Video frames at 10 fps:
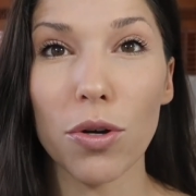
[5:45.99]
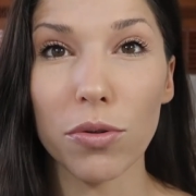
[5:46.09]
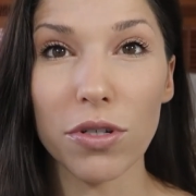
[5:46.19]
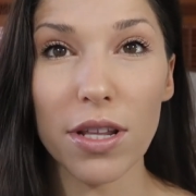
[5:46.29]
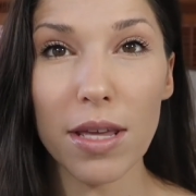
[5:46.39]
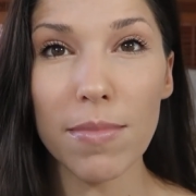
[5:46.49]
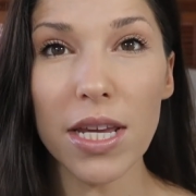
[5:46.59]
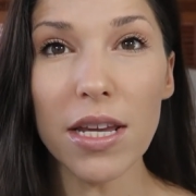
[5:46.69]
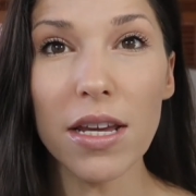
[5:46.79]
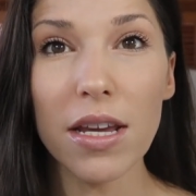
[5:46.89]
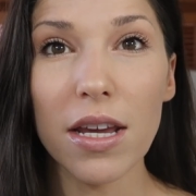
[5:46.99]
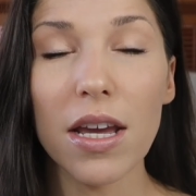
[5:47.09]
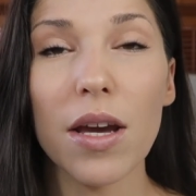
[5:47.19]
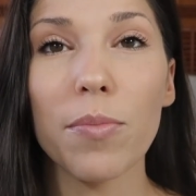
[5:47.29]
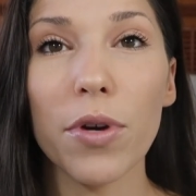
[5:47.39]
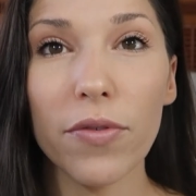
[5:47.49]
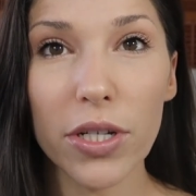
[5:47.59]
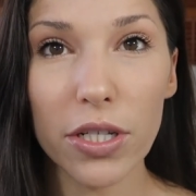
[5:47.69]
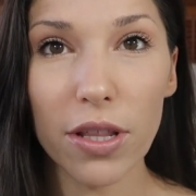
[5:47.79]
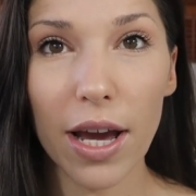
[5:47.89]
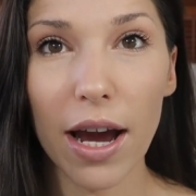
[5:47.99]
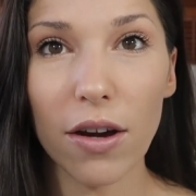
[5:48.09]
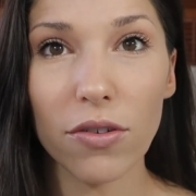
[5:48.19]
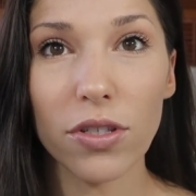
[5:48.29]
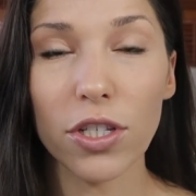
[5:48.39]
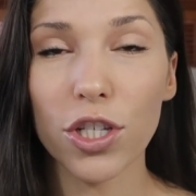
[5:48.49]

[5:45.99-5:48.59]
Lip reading: older than me, moved into the house.